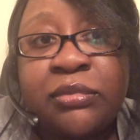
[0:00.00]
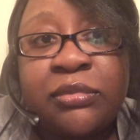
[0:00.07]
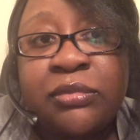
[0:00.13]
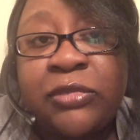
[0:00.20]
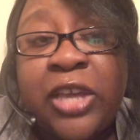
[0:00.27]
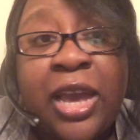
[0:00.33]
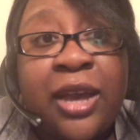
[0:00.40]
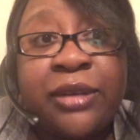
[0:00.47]

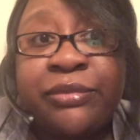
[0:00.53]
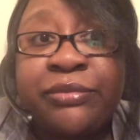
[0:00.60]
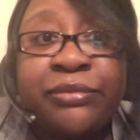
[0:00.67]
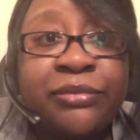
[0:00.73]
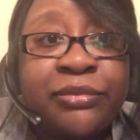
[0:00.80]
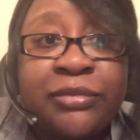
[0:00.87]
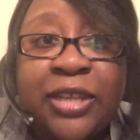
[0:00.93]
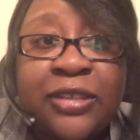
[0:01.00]
Yeah,
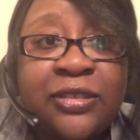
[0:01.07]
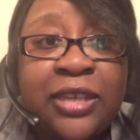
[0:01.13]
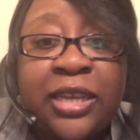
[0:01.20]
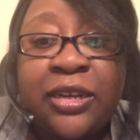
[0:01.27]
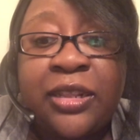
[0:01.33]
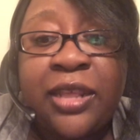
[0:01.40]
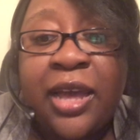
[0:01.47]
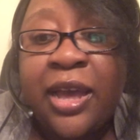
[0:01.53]
that's the
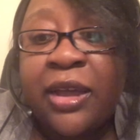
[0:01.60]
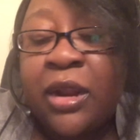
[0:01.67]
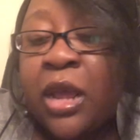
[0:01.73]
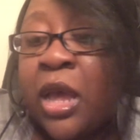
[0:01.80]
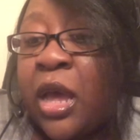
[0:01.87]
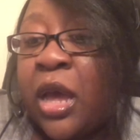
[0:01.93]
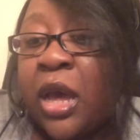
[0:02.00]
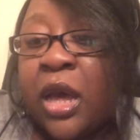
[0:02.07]
end of that.
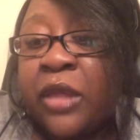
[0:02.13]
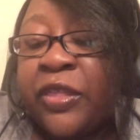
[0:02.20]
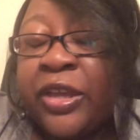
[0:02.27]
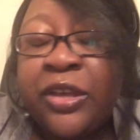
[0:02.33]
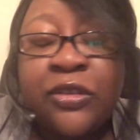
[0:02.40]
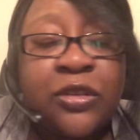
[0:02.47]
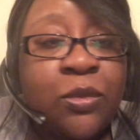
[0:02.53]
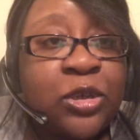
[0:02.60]

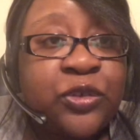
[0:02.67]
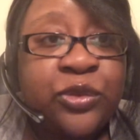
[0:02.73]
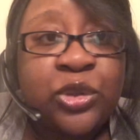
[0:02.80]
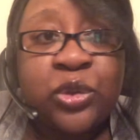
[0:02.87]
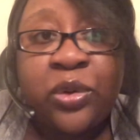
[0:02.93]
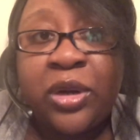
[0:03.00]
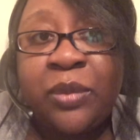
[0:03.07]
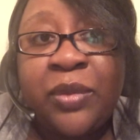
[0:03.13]
Thank you so much for
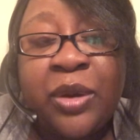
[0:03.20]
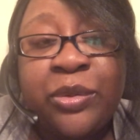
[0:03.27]
joining me.